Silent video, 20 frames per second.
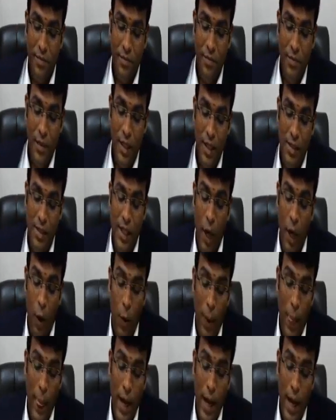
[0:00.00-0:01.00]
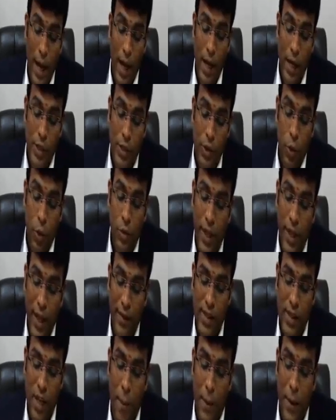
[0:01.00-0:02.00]
see now, Sukhdev
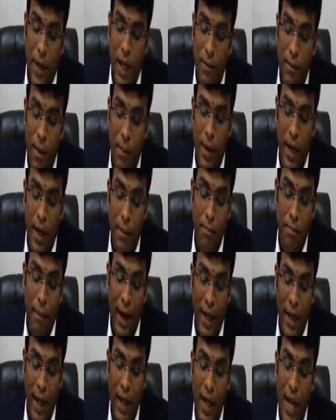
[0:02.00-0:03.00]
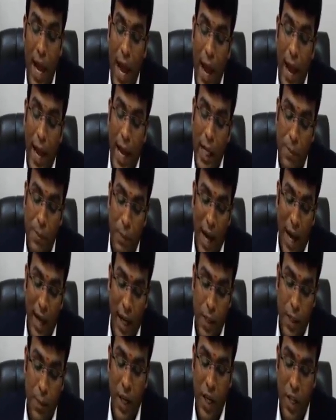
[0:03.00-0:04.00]
is operating member in mining and
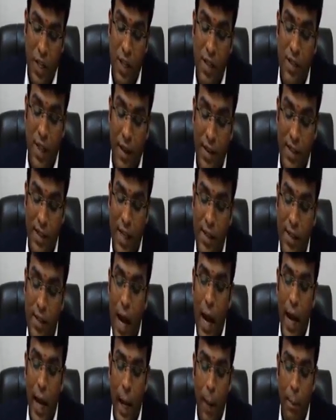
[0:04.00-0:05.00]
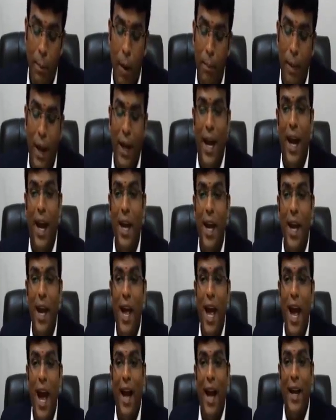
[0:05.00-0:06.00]
exploration services at Mumbai High
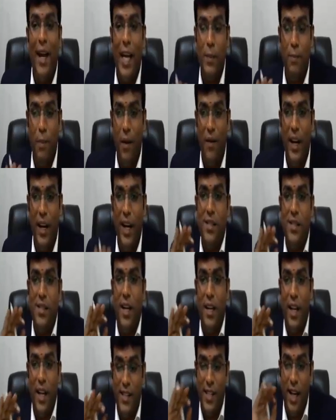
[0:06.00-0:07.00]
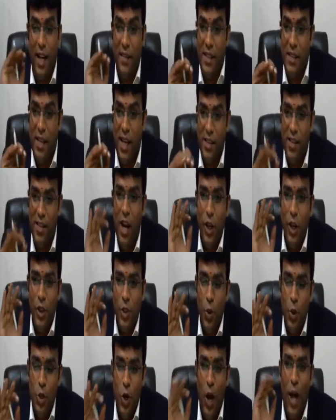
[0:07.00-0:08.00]
and has provided certain services to
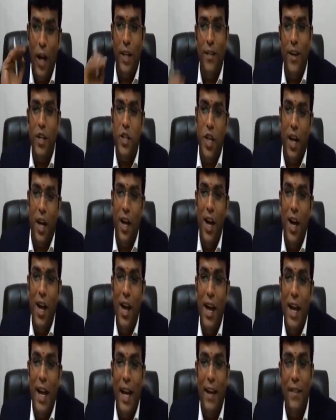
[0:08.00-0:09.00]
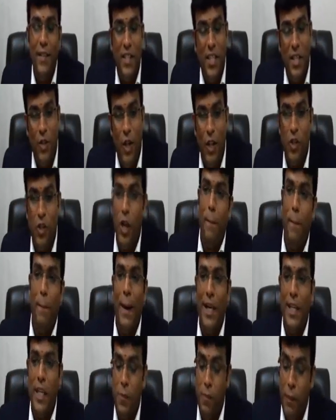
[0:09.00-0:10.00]
joint venture in which he is also a
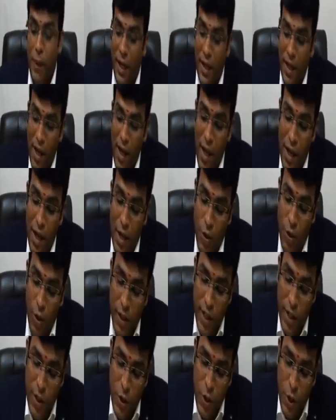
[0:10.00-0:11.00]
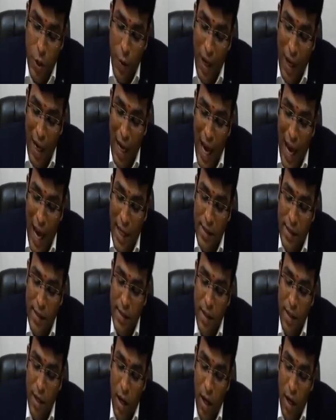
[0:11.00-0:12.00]
participant. So this 12
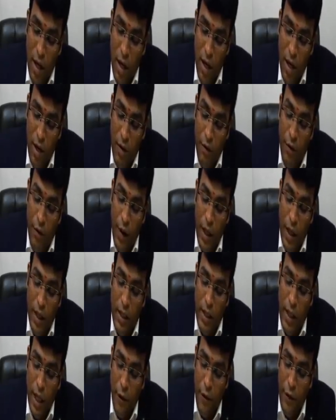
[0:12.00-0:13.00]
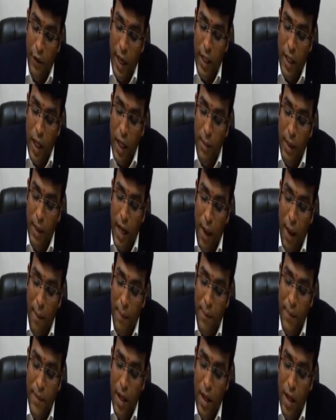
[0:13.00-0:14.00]
lakhs will definitely
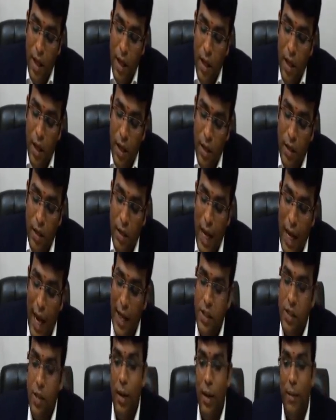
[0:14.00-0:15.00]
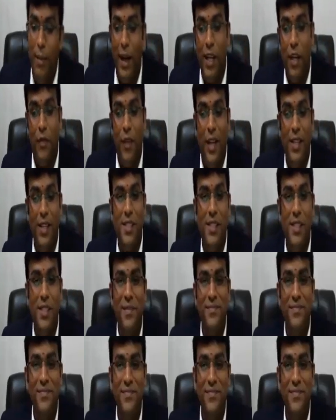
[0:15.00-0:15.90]
become taxable, my dear friends.